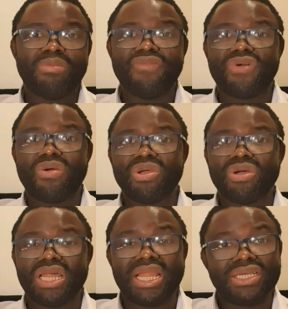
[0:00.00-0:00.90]
But before we
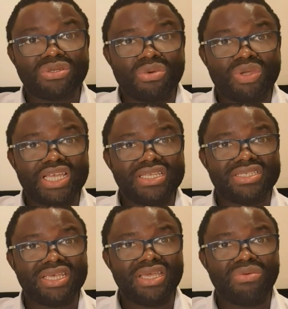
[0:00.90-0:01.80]
go, I'd like to quickly
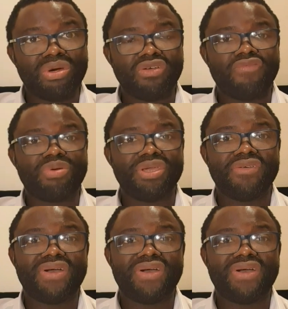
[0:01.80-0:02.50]
say a word of prayer.